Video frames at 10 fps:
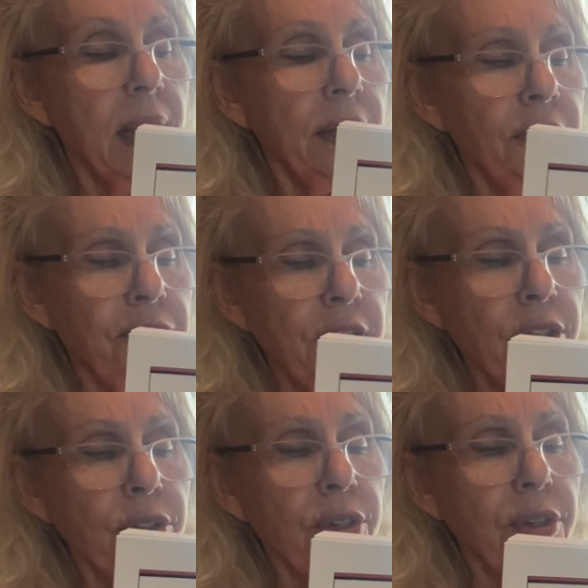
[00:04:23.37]
The
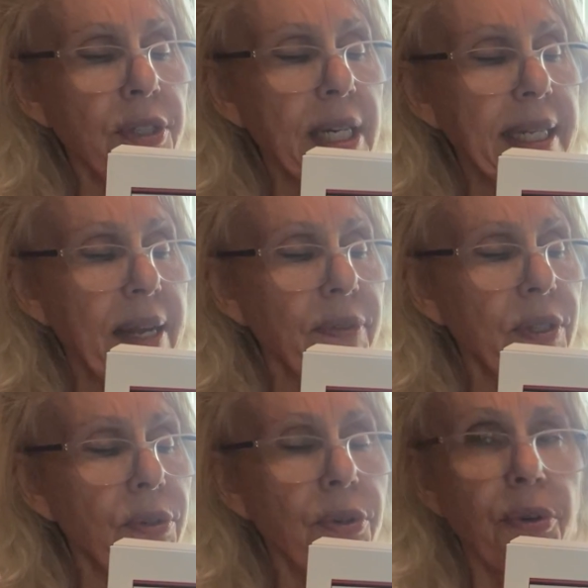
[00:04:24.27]
figure turned and gave a
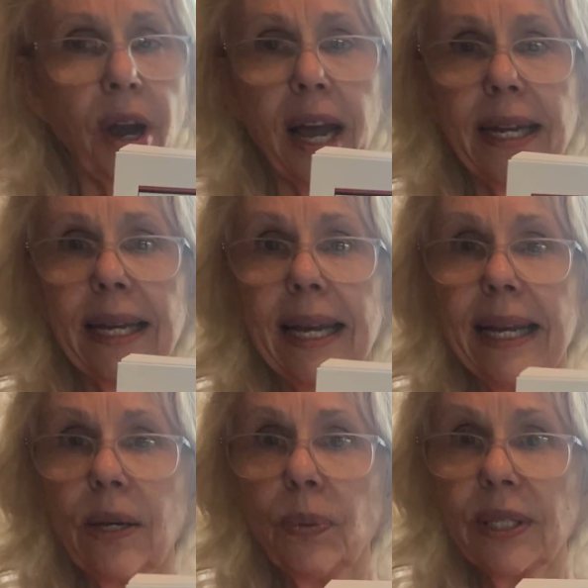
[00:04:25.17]
little cry.
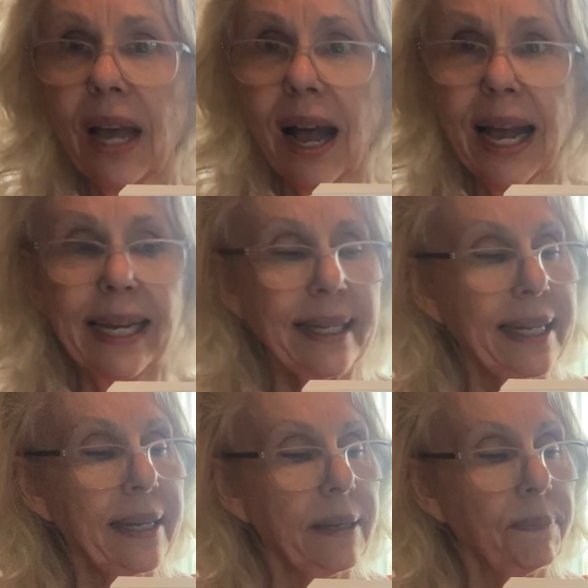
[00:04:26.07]
It was
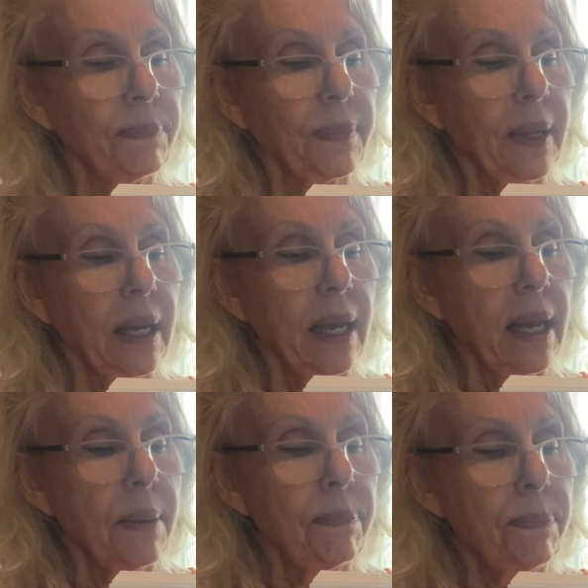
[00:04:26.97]
Heidi.
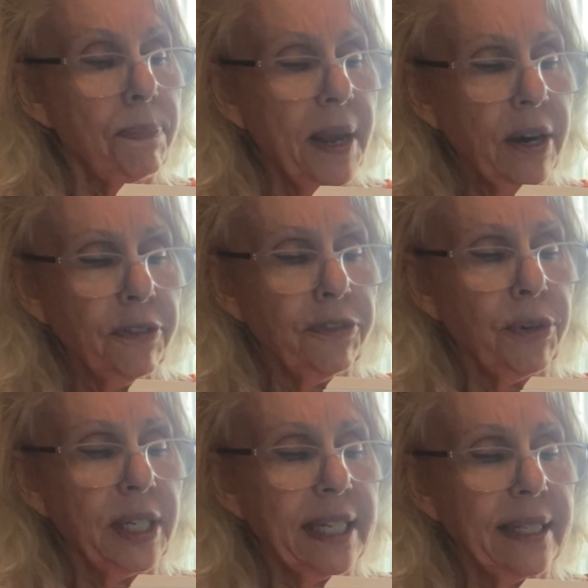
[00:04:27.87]

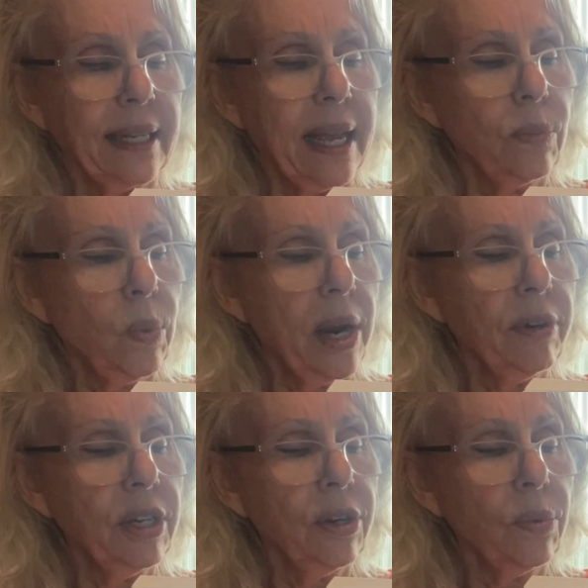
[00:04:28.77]
Barefooted and
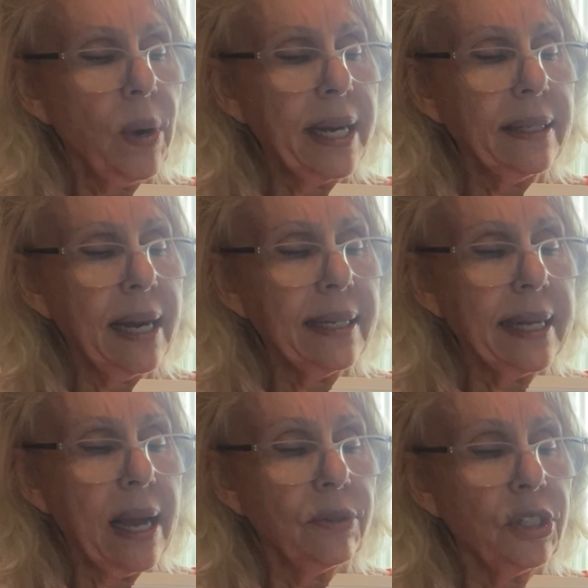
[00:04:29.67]
wearing her white
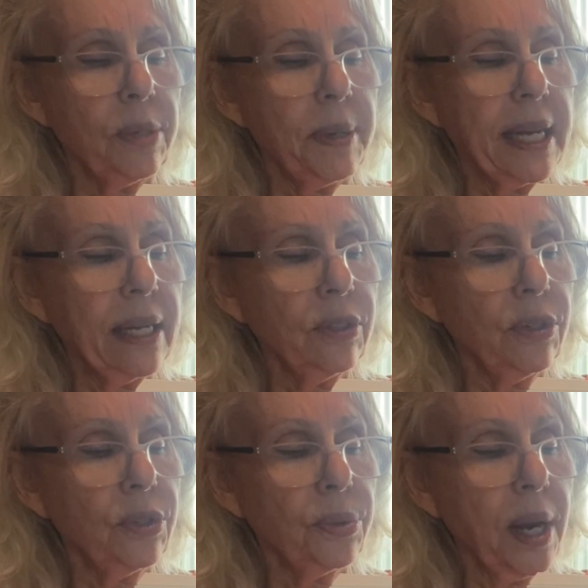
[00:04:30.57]
nightgown, she began
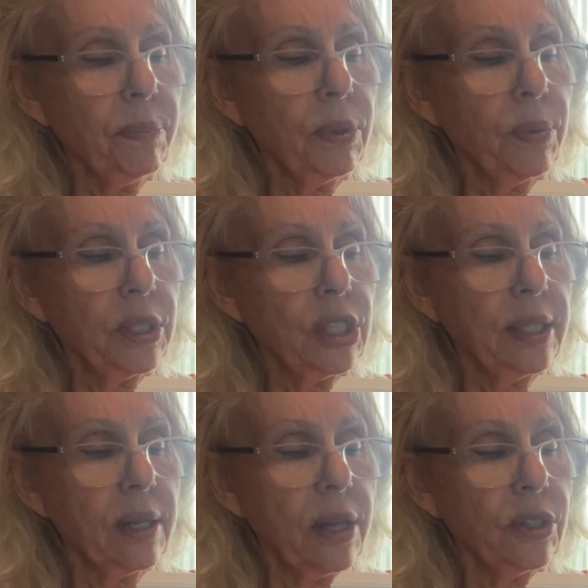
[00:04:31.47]
to tremble when she
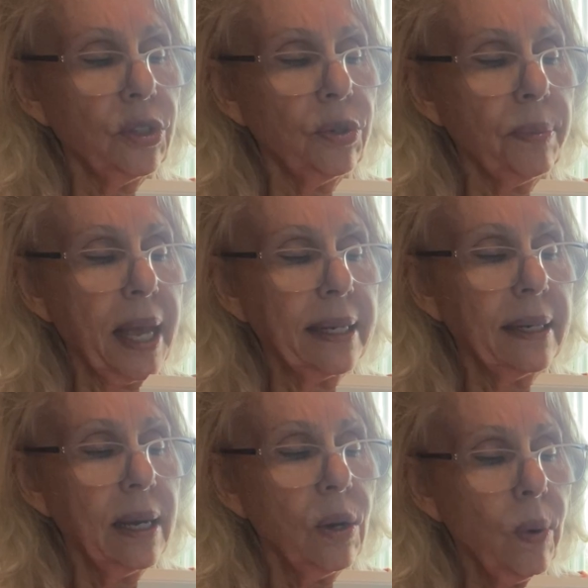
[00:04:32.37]
saw the two
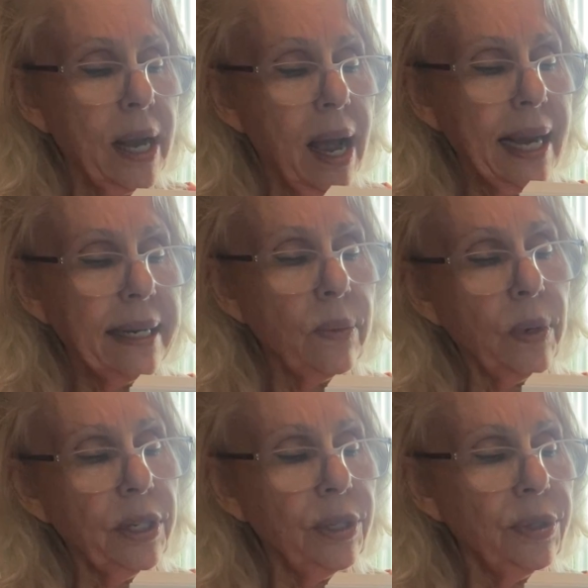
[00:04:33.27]
men. "Why, Heidi,
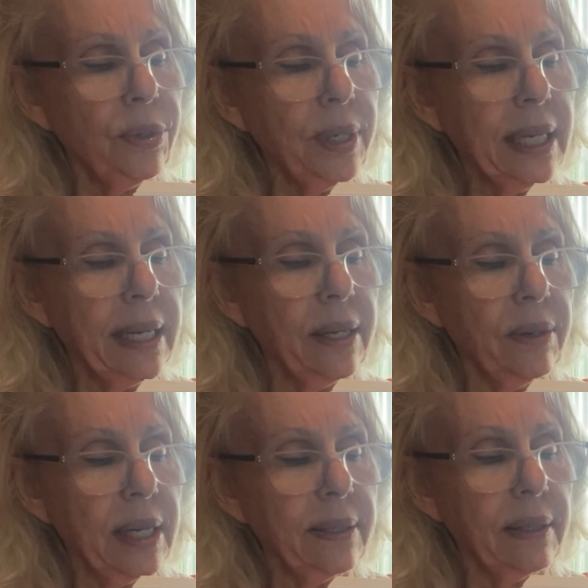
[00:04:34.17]
what are you doing
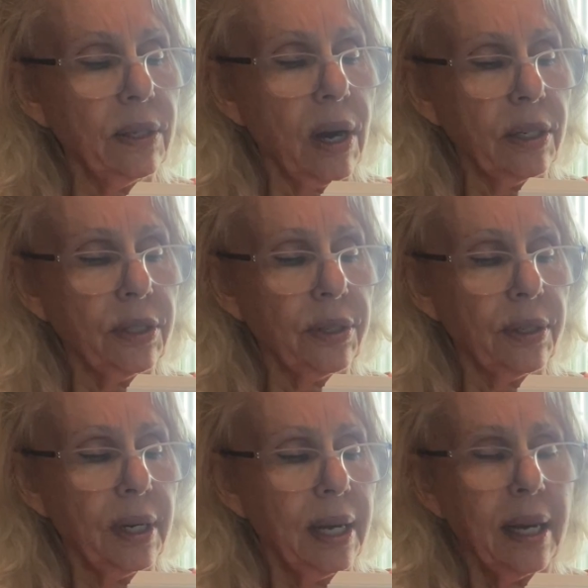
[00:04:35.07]
here?" asked the doctor.